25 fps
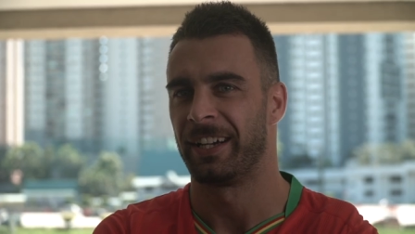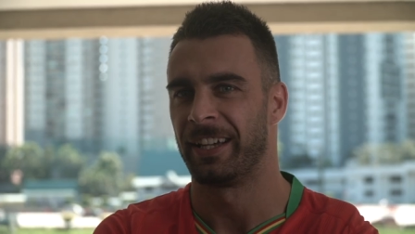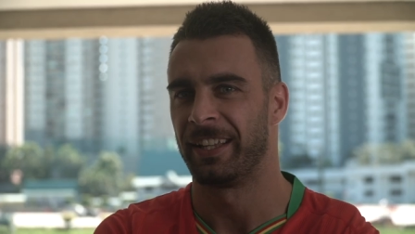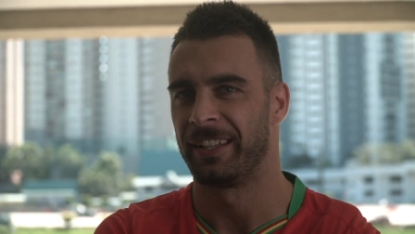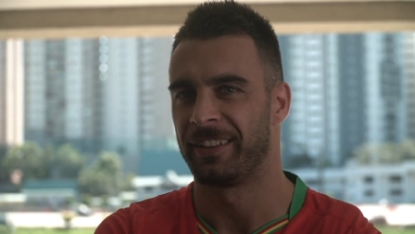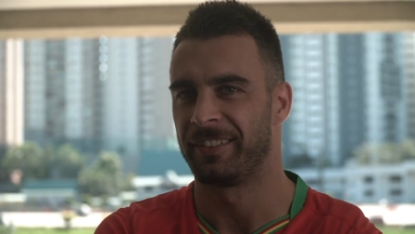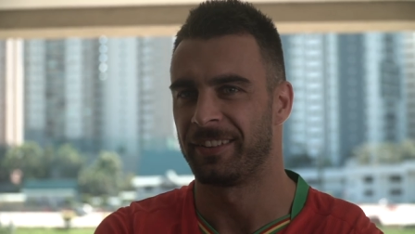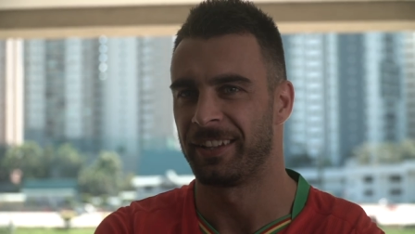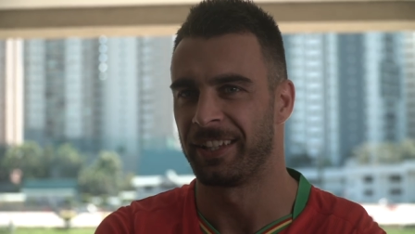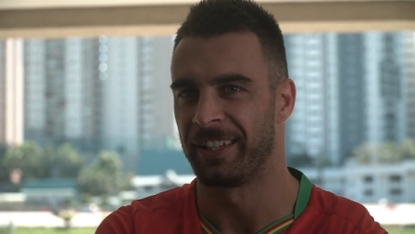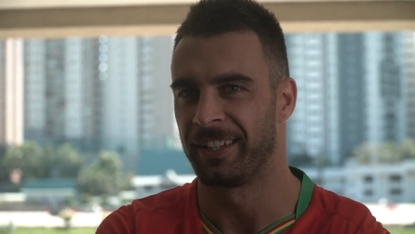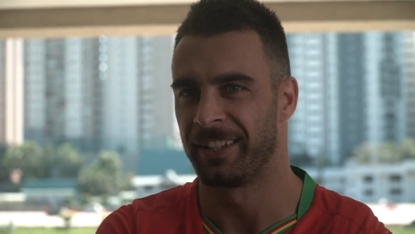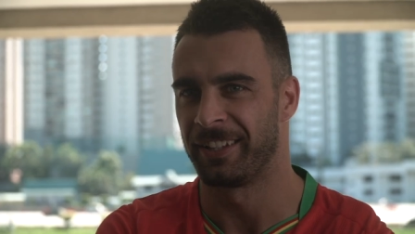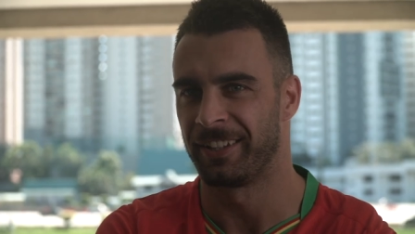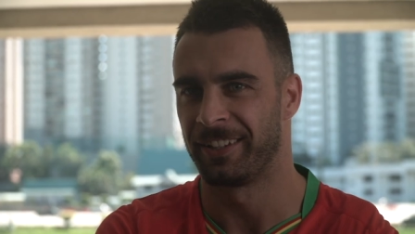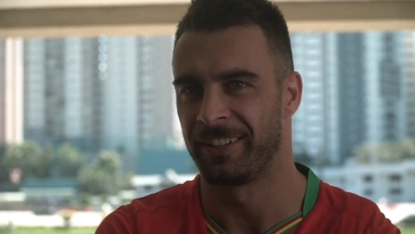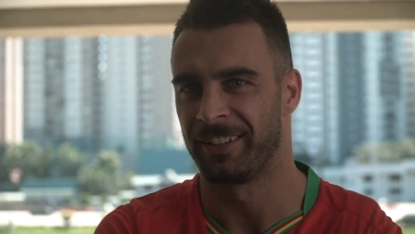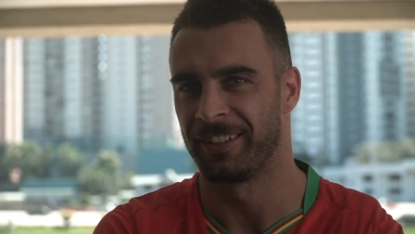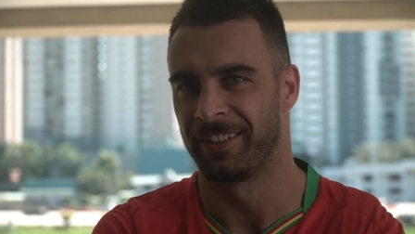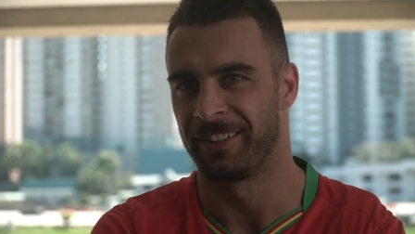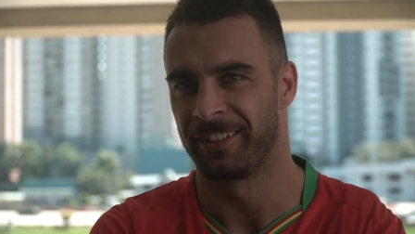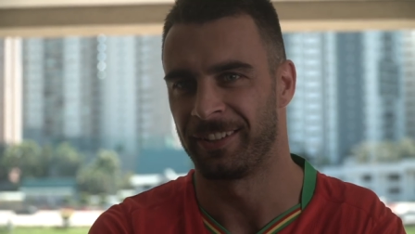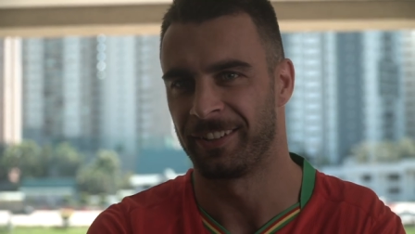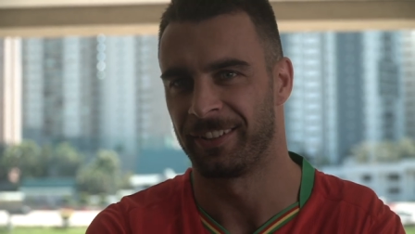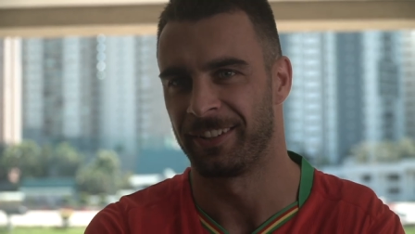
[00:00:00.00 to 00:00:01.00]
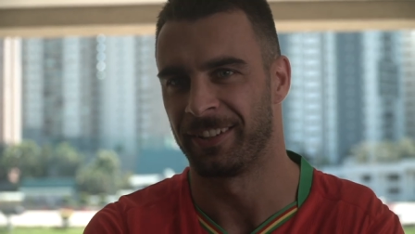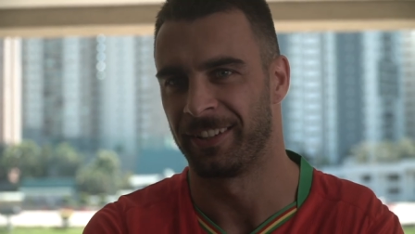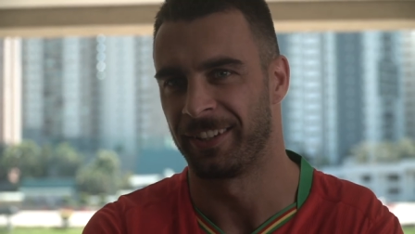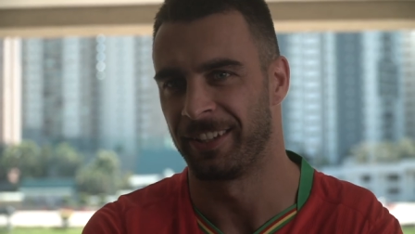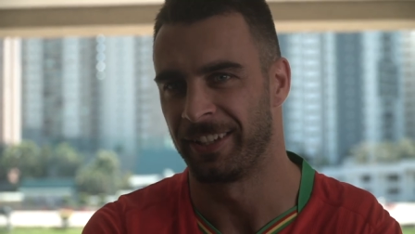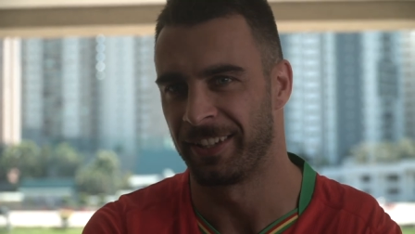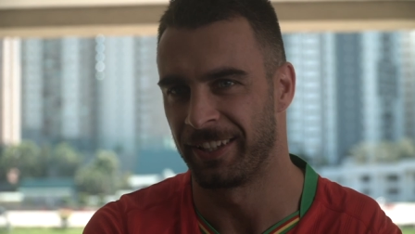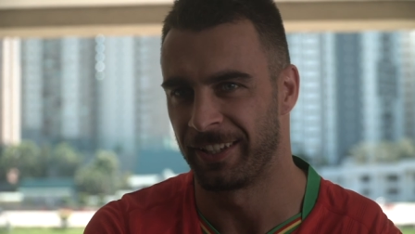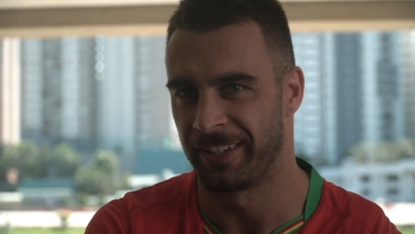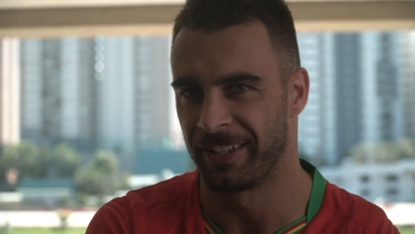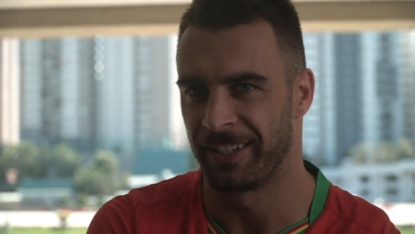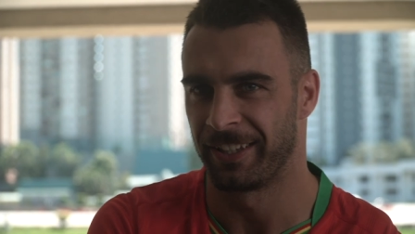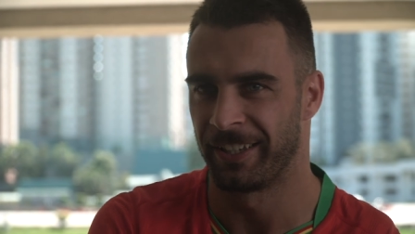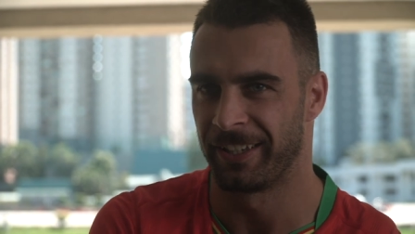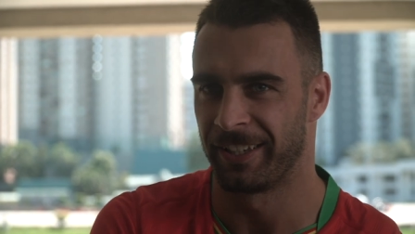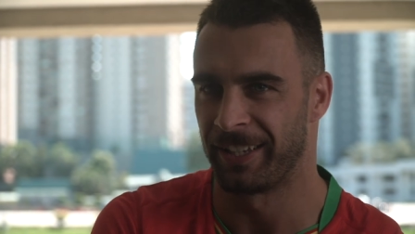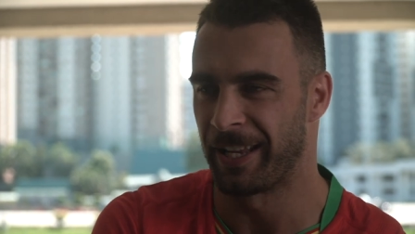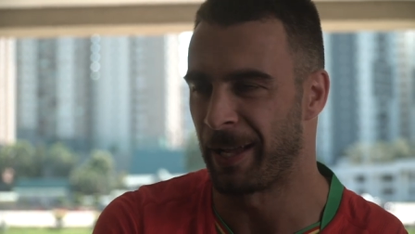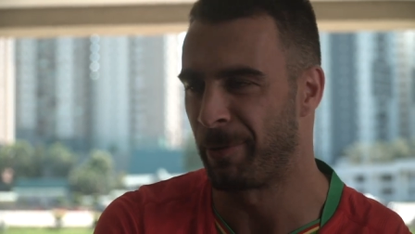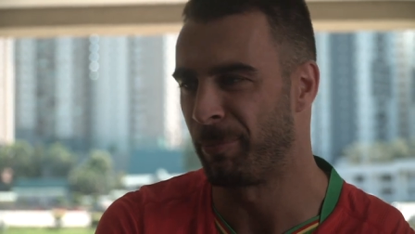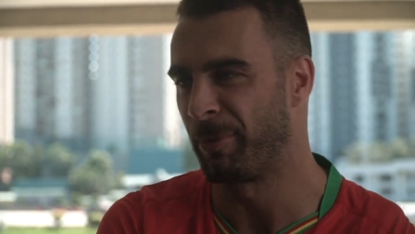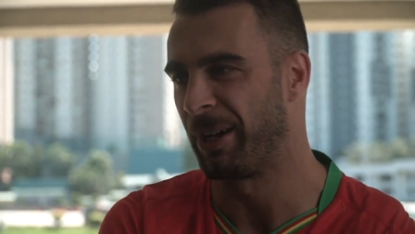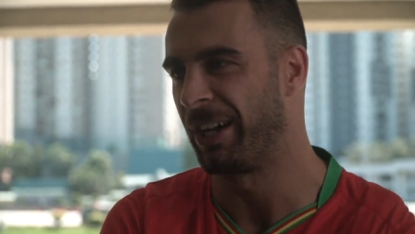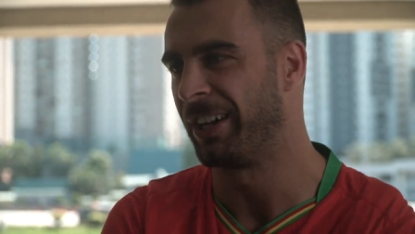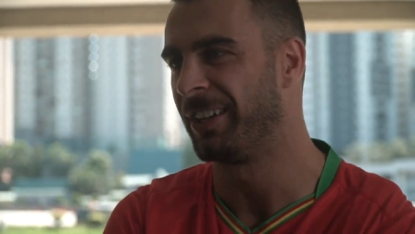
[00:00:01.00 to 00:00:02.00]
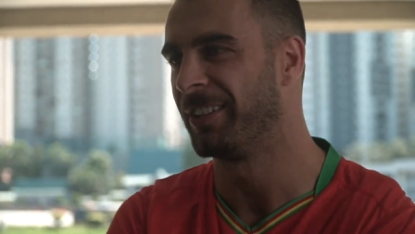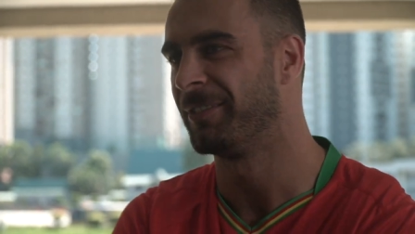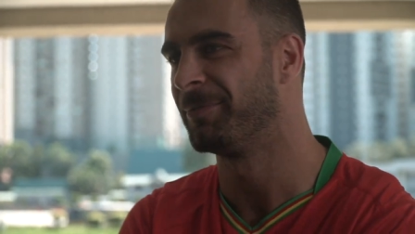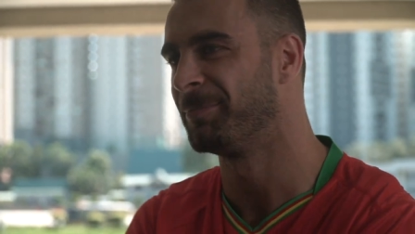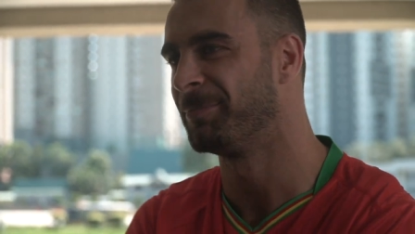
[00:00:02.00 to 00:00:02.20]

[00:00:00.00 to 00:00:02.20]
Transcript: I think uh, Nama,